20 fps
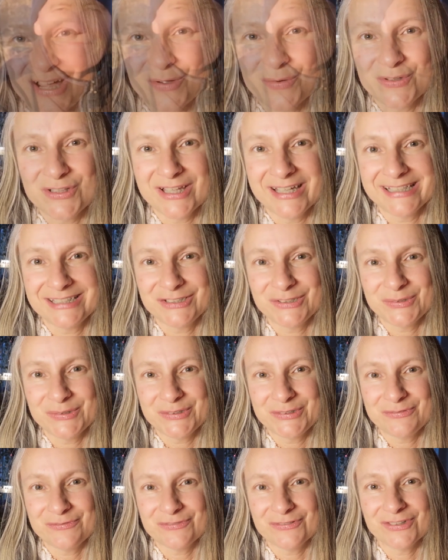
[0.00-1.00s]
I would like to
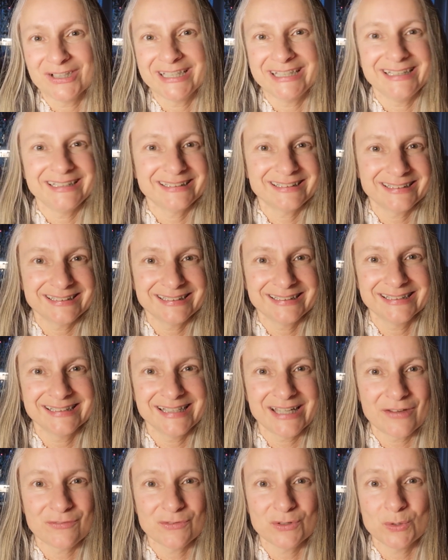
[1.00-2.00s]
invite
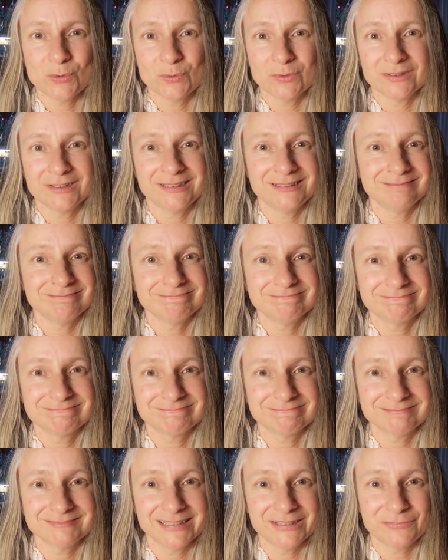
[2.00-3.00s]
everyone
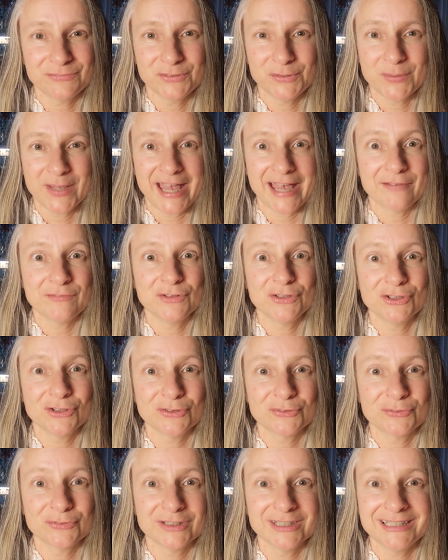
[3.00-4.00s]
if you haven't
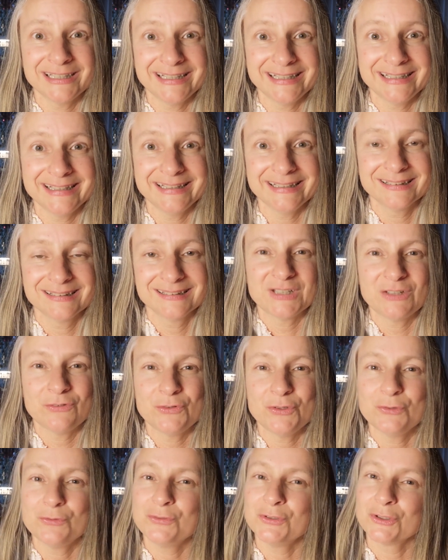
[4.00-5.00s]
already.
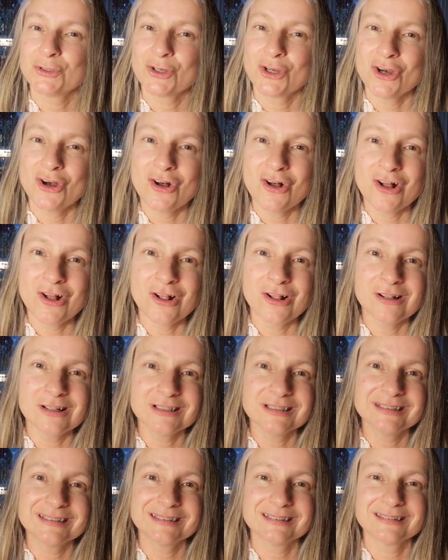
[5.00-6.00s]
If you feel
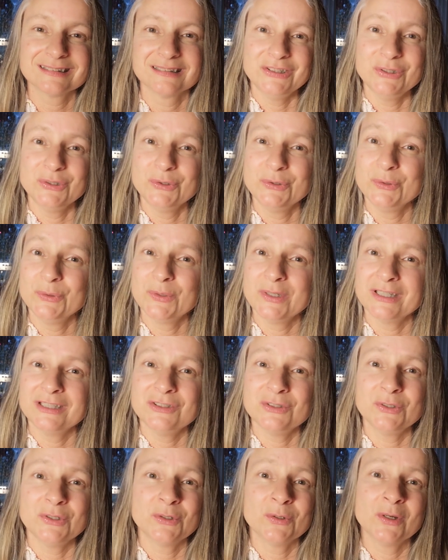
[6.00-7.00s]
called, you
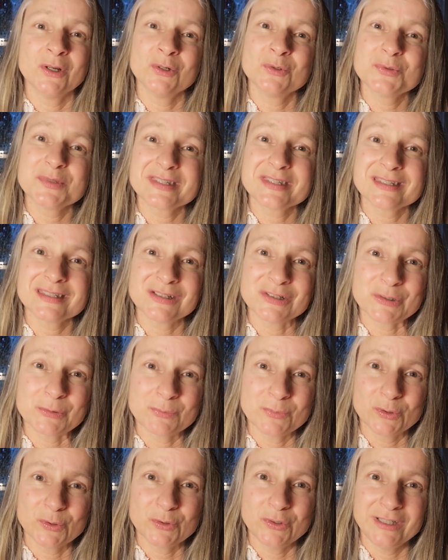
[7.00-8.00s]
can do your own
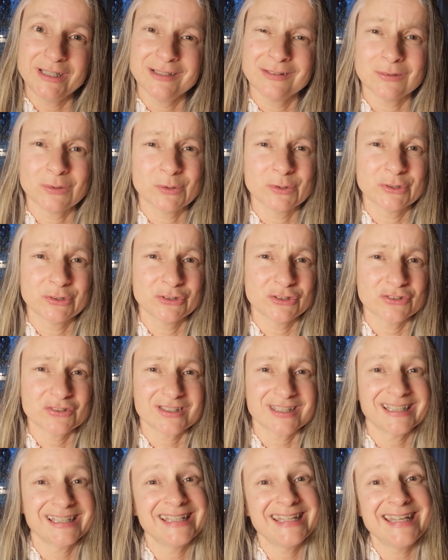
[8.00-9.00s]
ceremony or
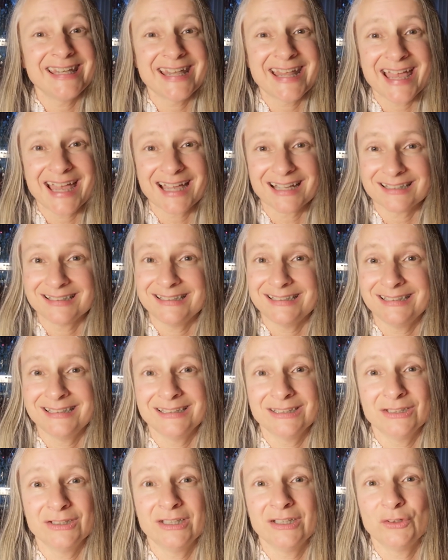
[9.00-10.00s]
just connect
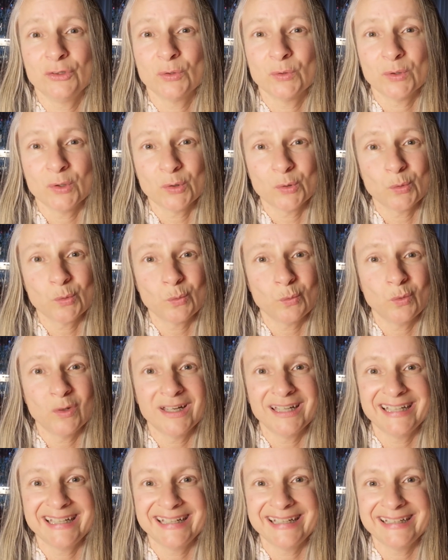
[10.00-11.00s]
in in your own
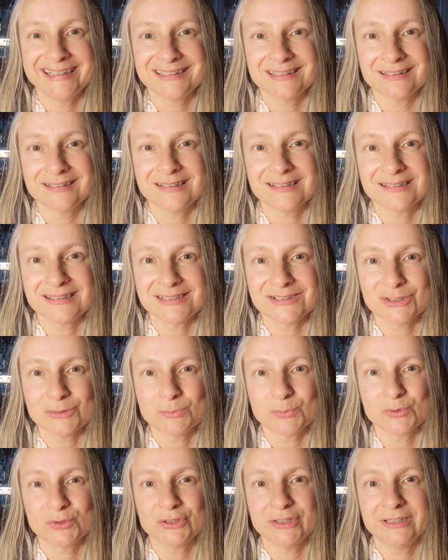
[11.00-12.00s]
way to the still
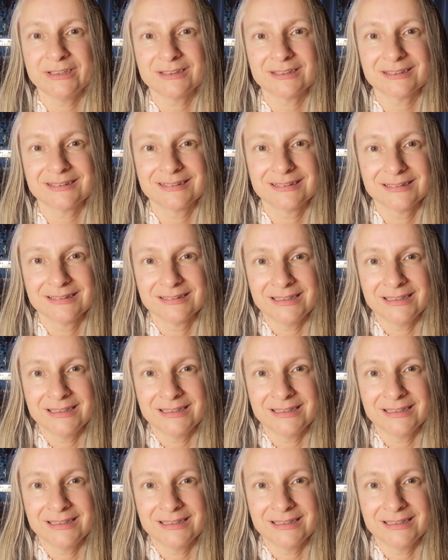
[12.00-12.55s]
point,